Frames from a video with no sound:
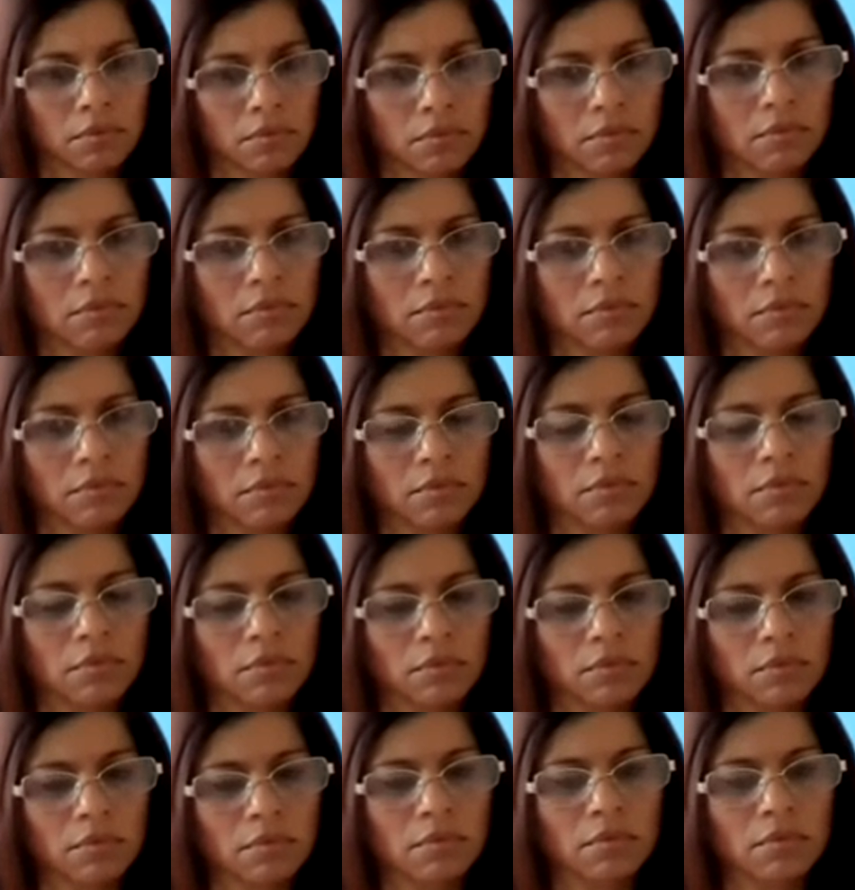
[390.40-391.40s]

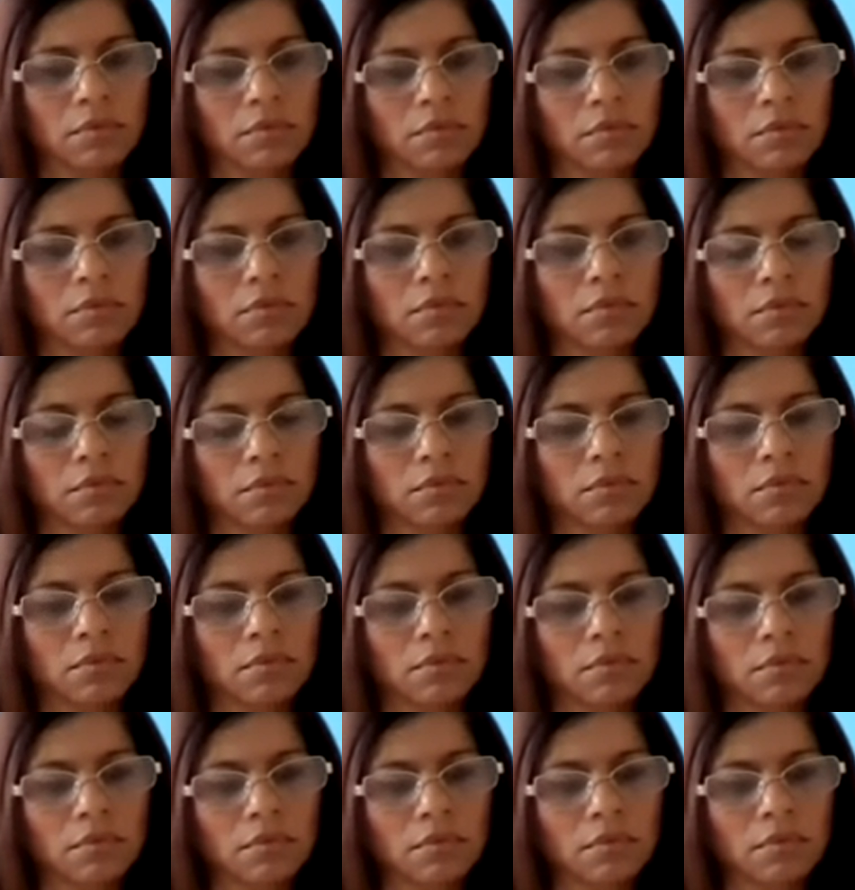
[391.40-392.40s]

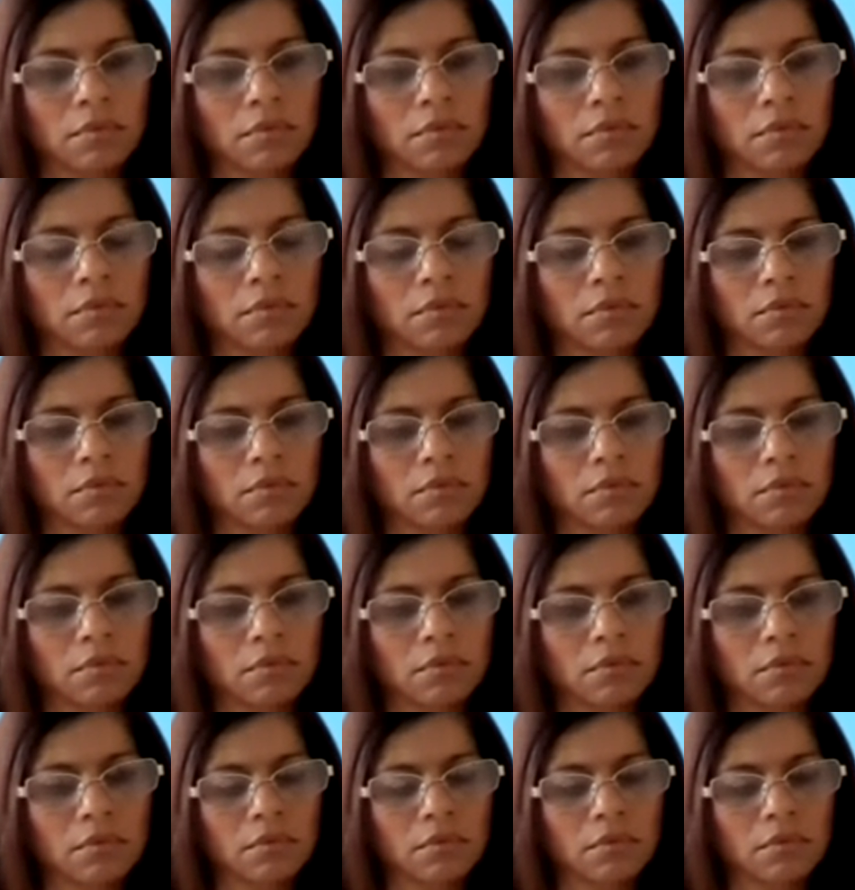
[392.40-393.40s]

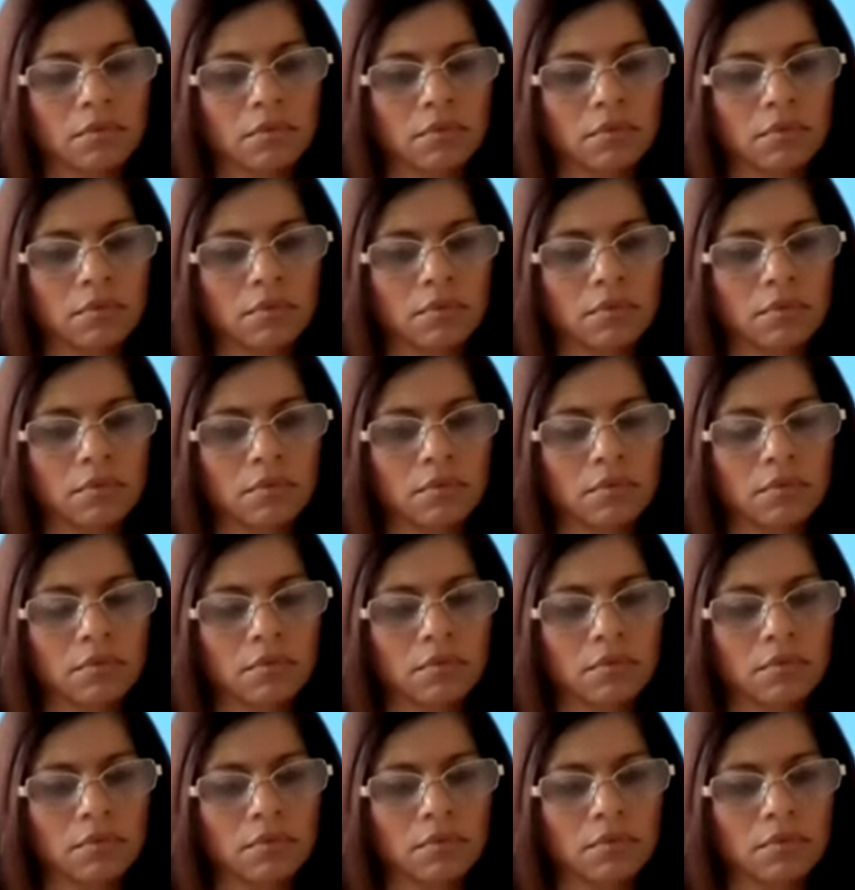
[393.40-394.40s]

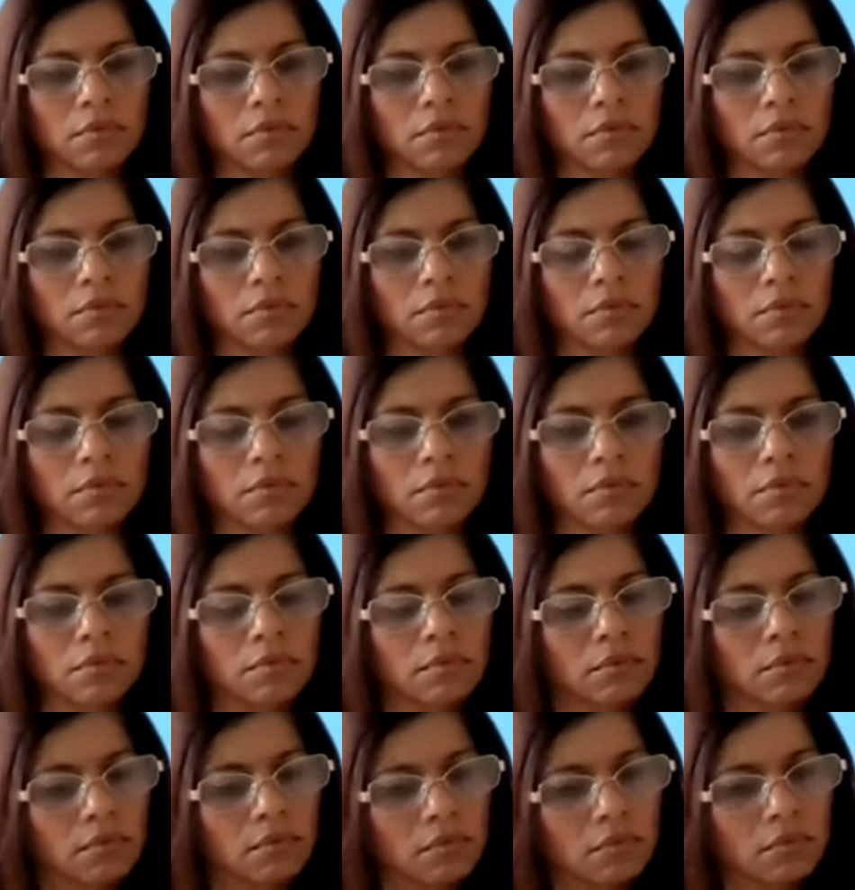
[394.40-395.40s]
No words are spoken by the person on screen.